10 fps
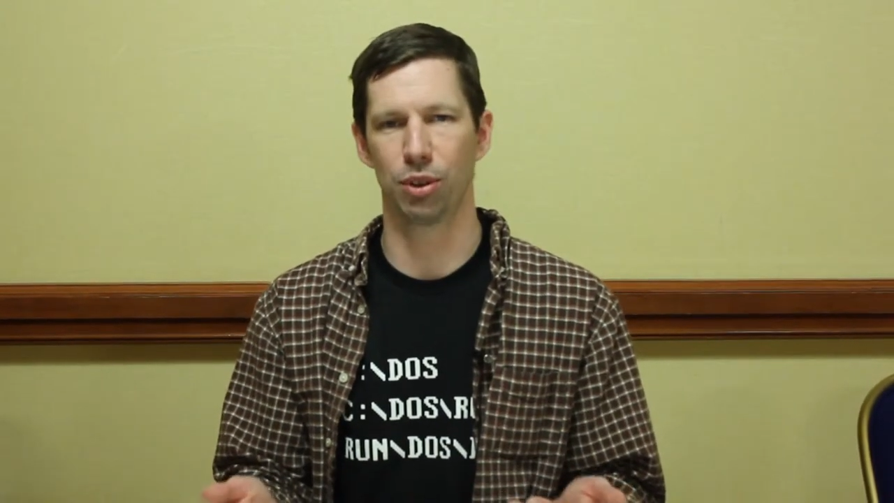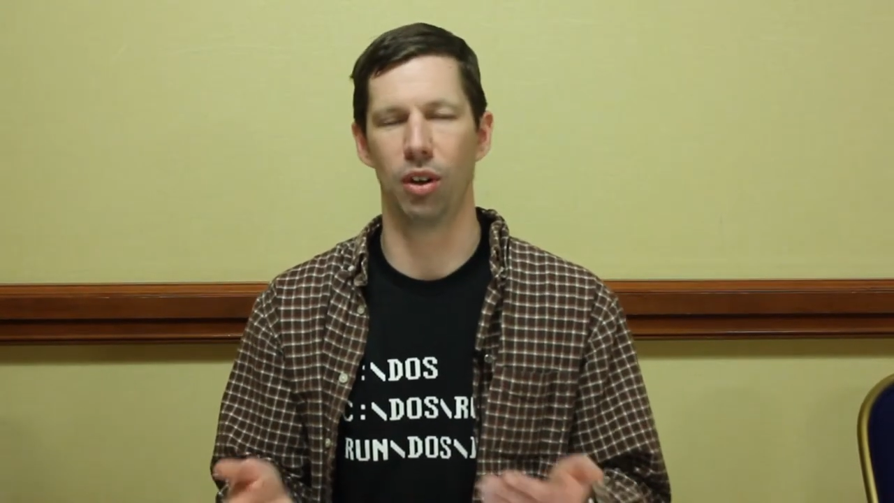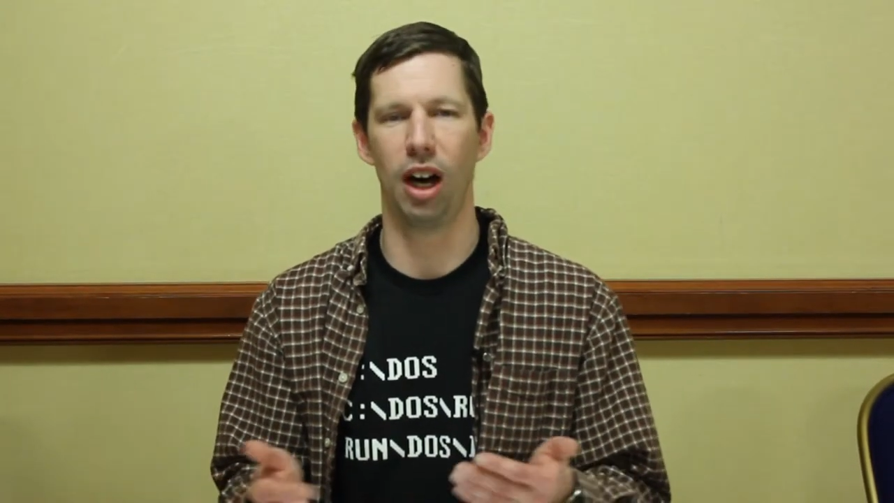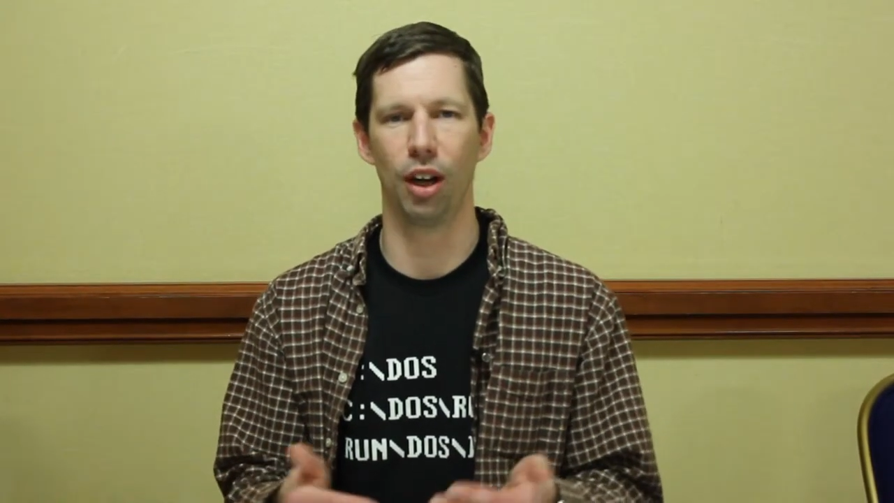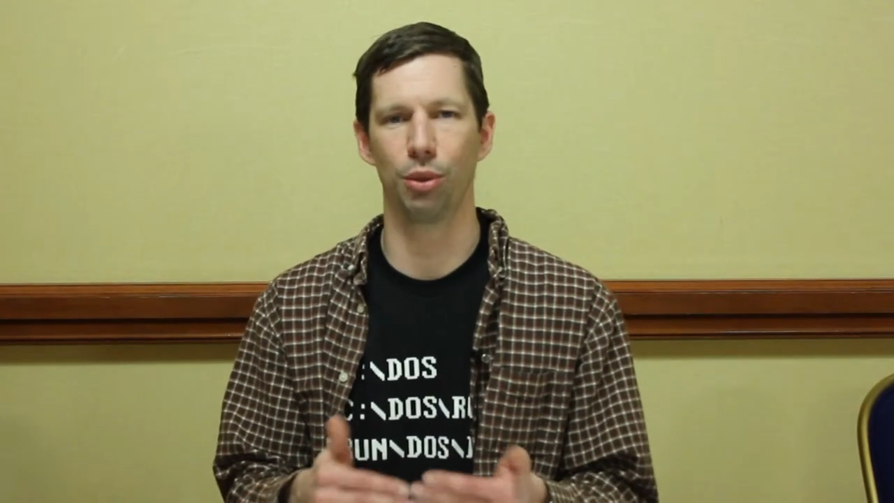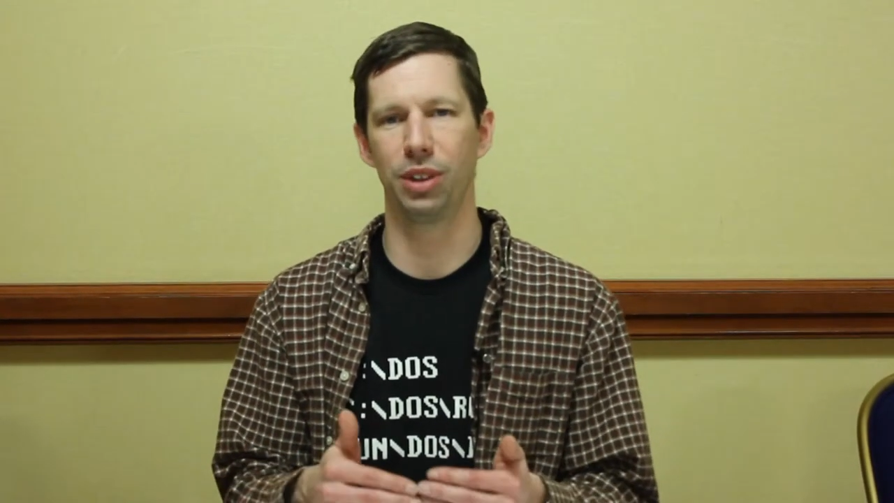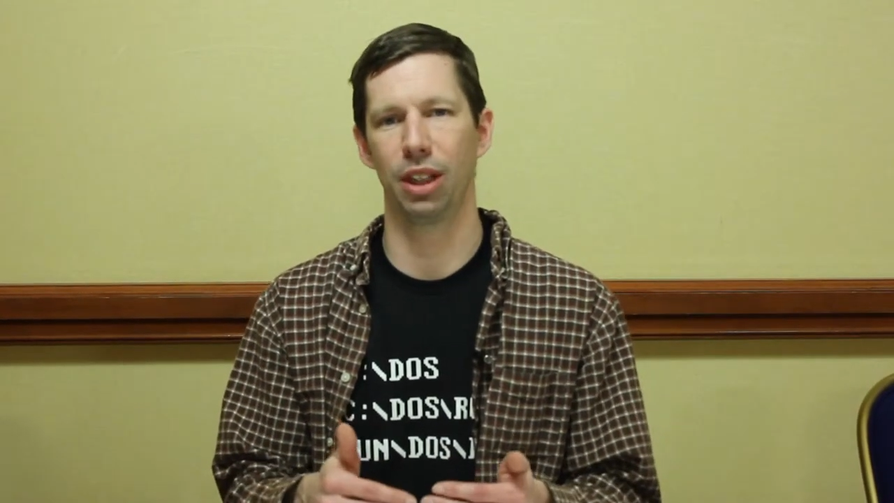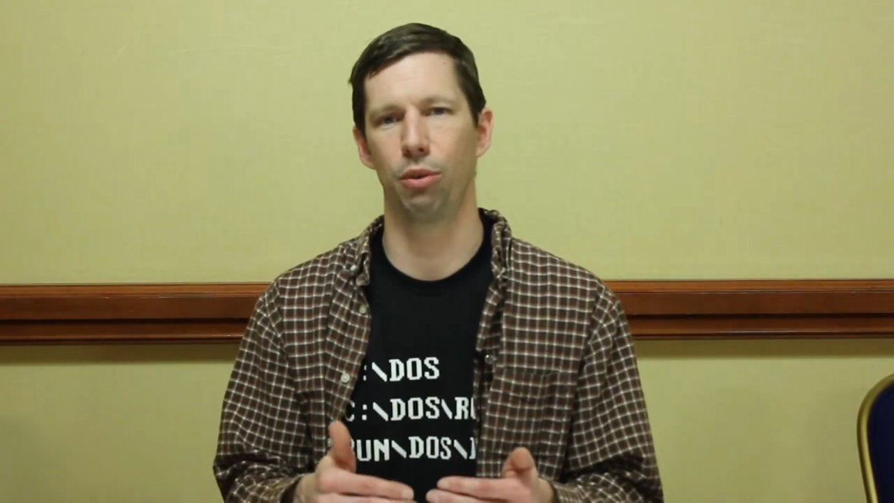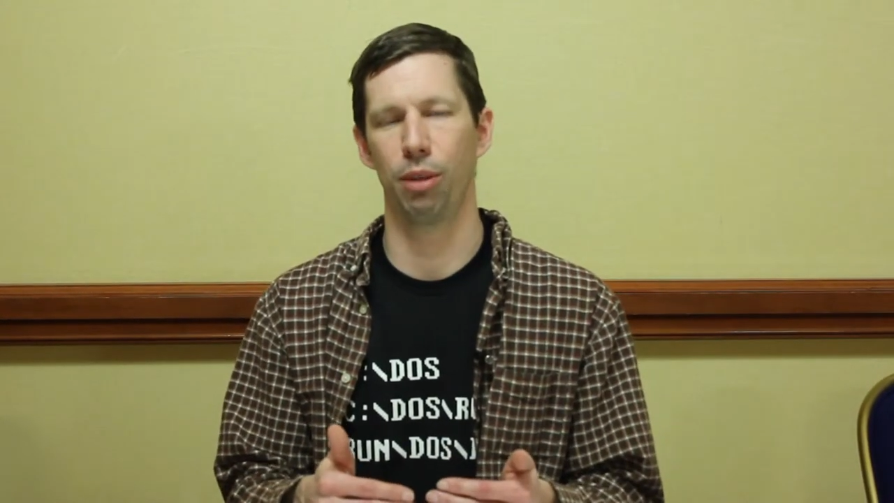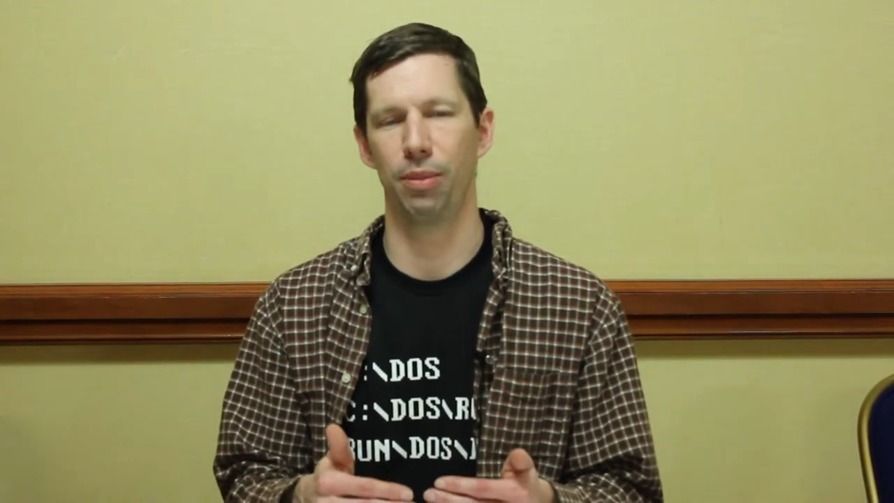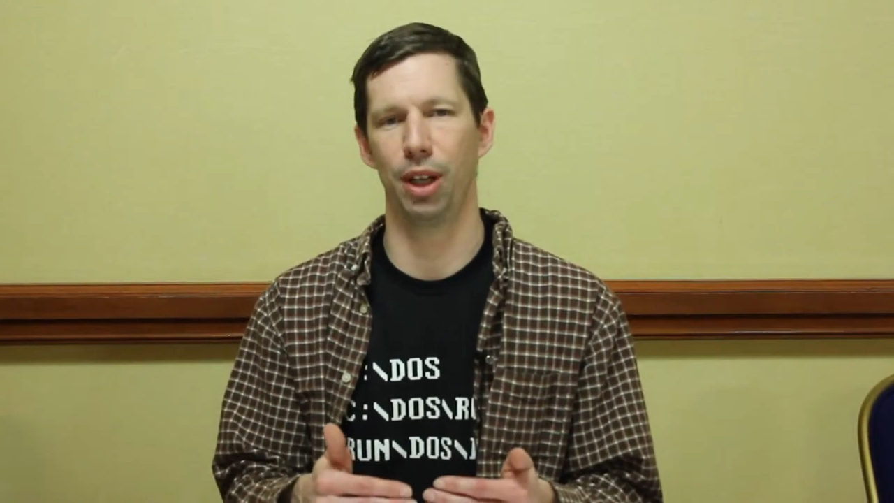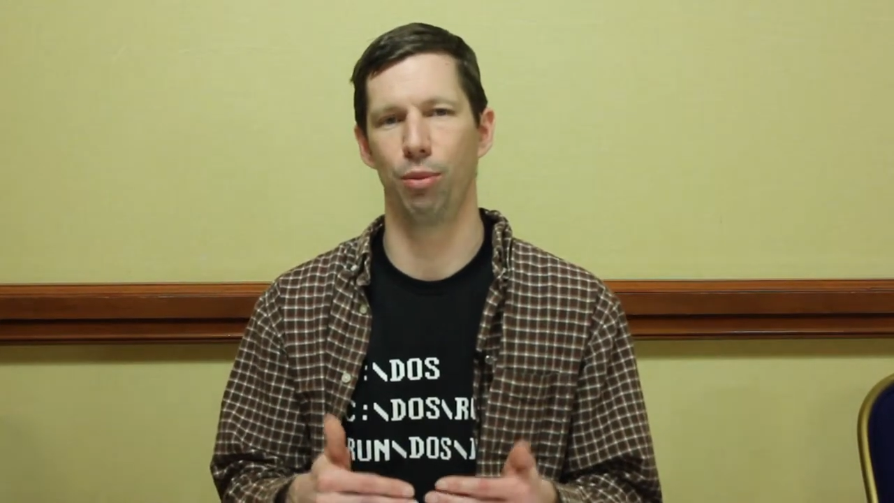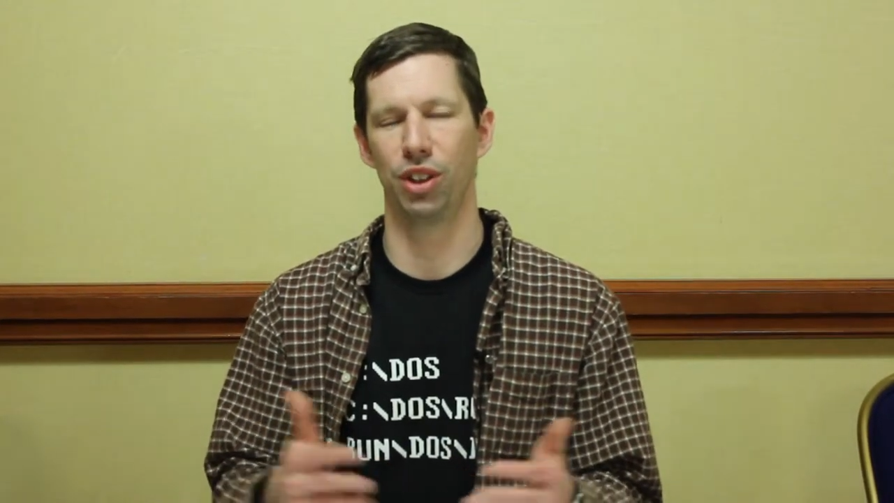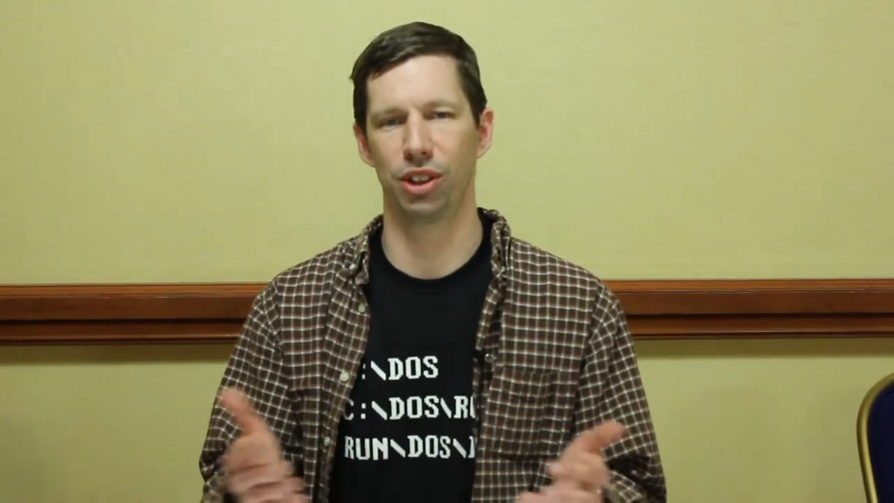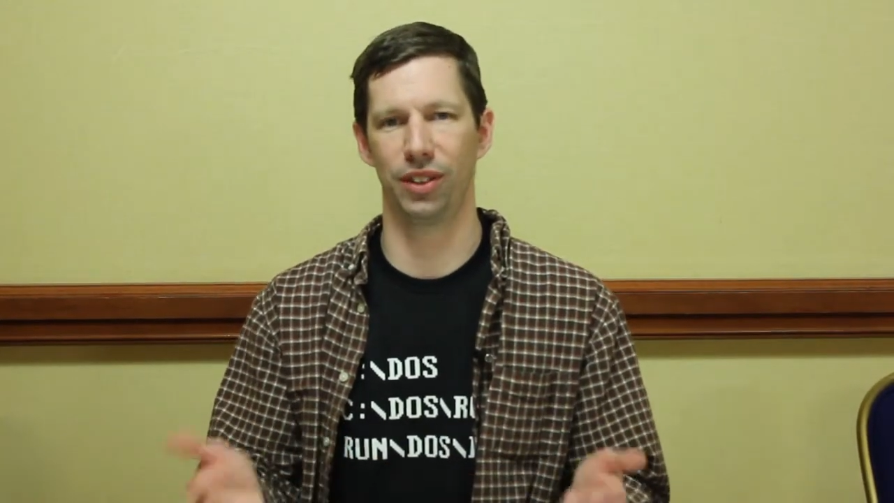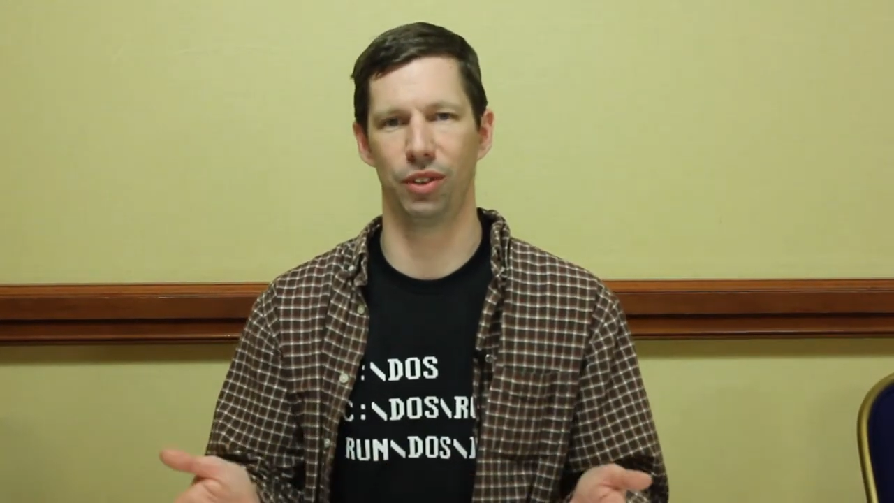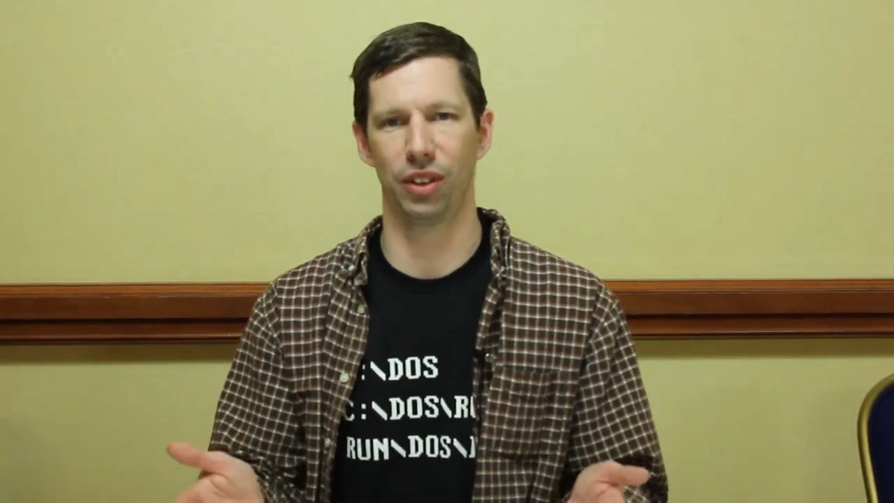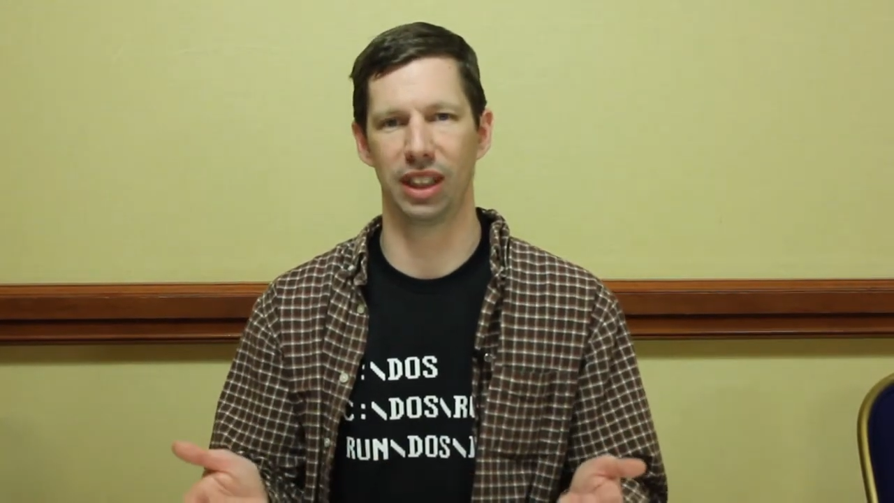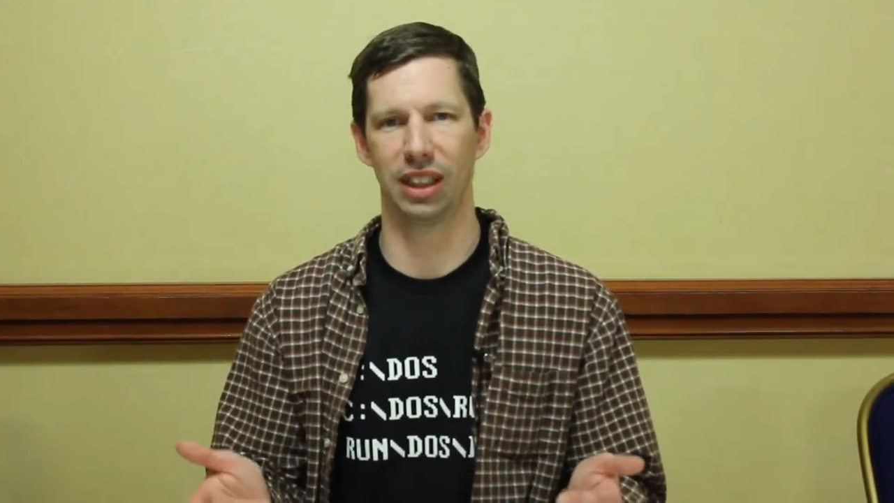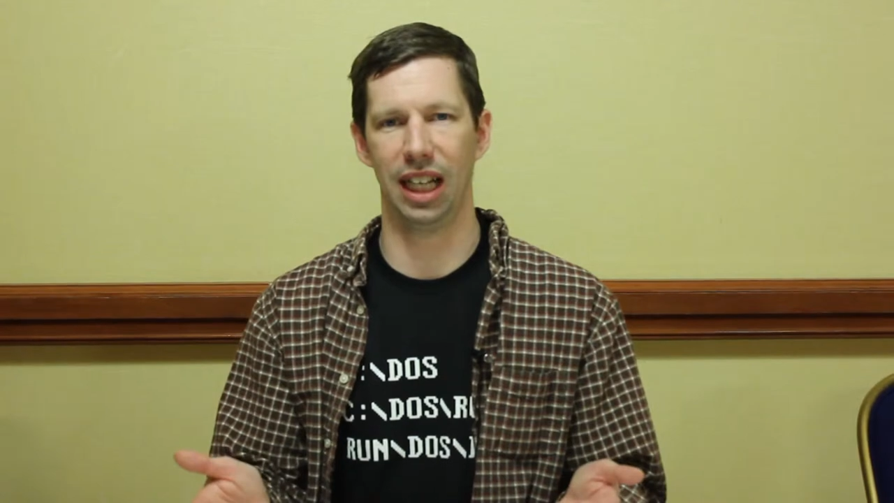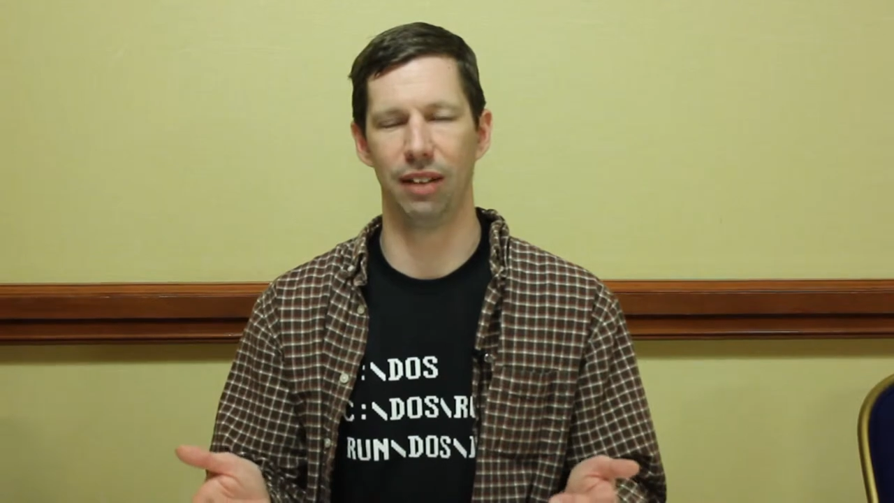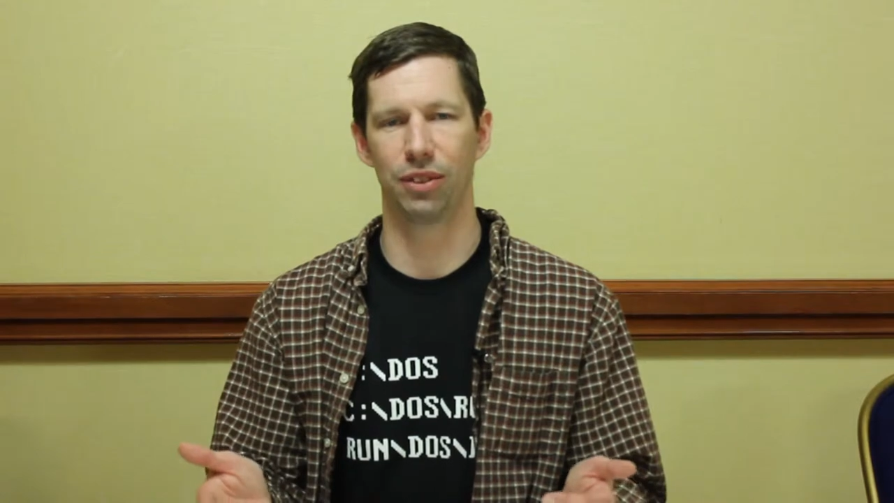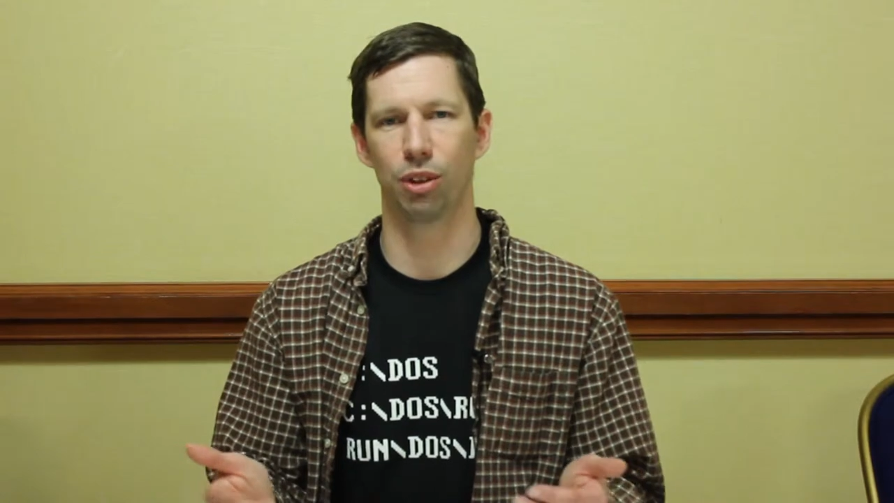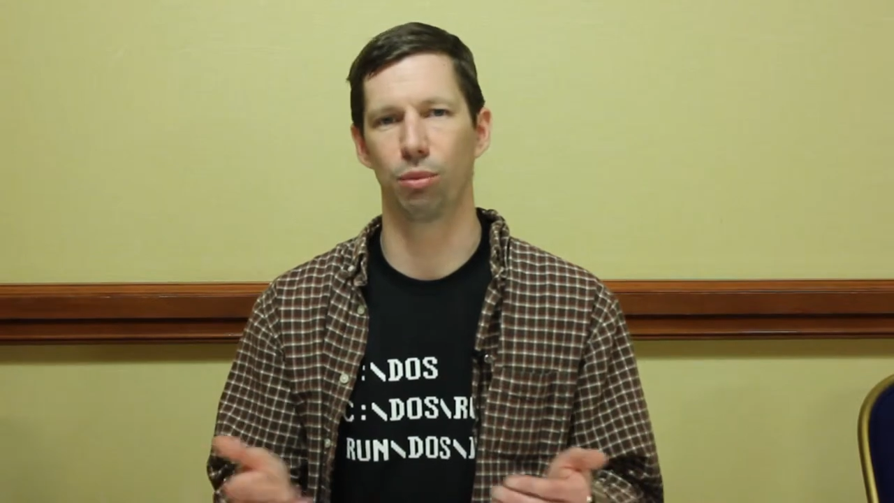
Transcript: So, how do we equip them once they've already left?